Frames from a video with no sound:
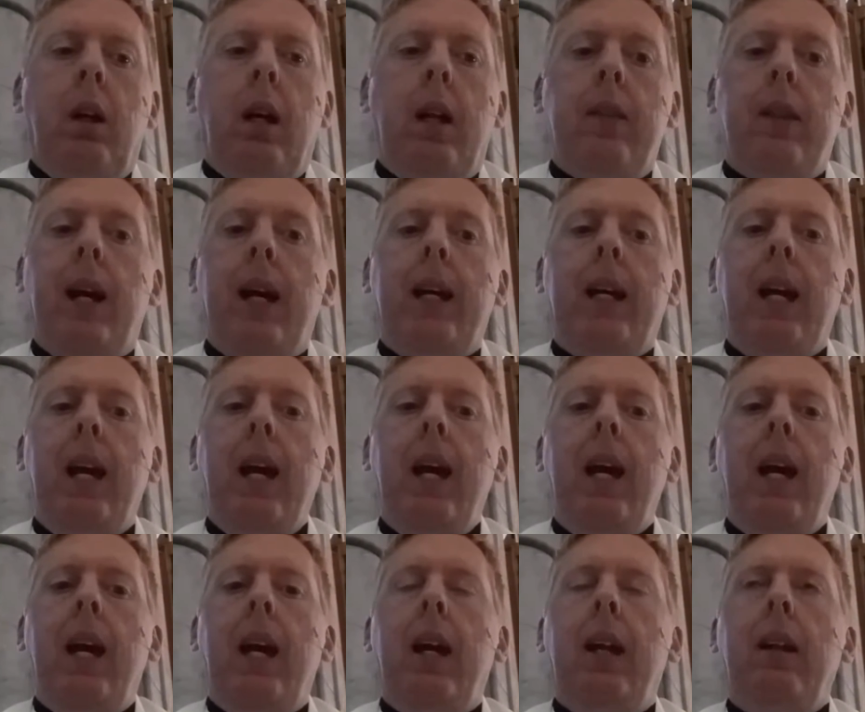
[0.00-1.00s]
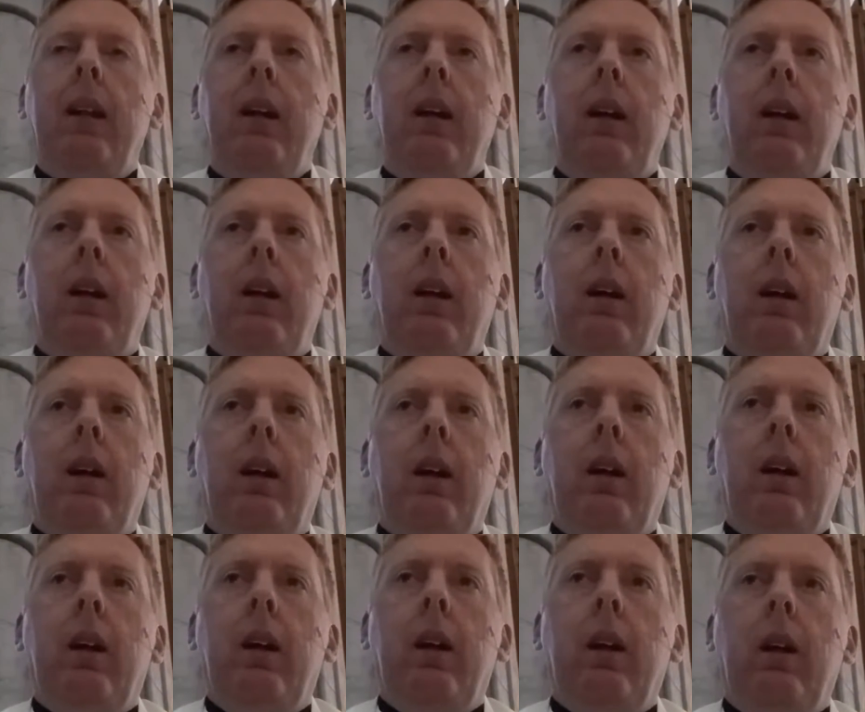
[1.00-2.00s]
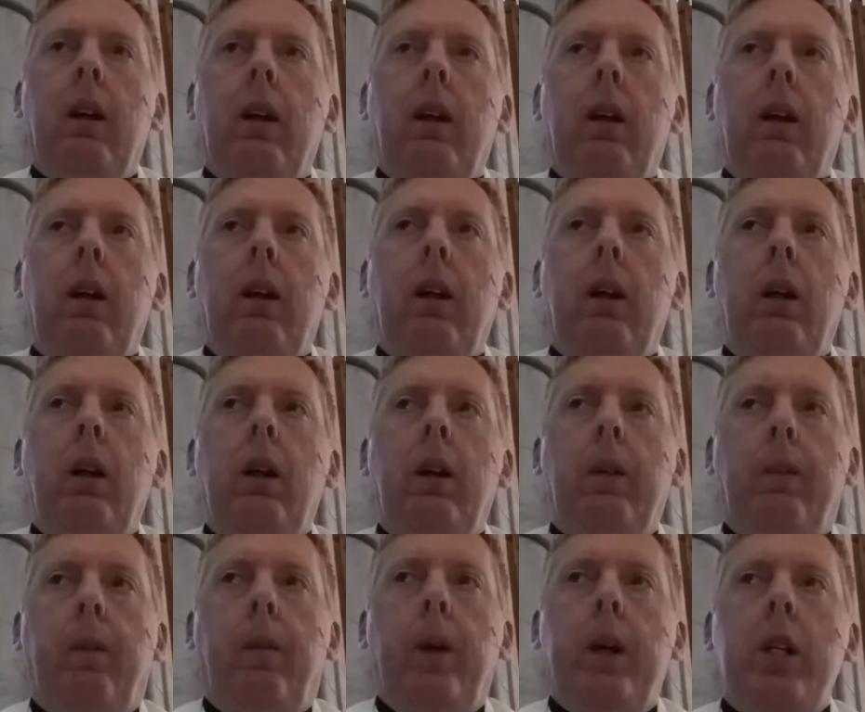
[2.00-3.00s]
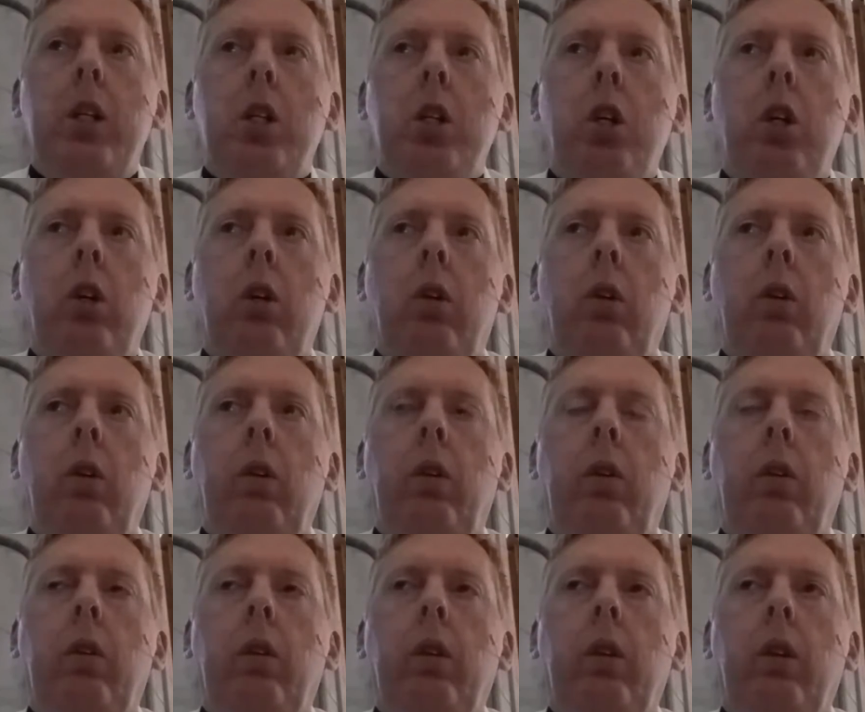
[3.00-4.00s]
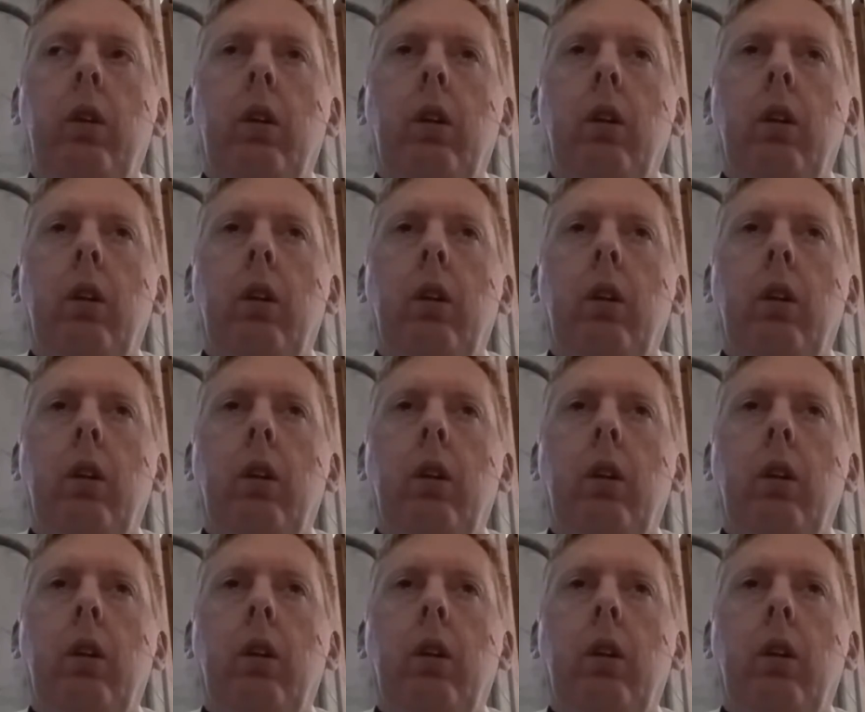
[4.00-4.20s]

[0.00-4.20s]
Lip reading: And they can, if we choose,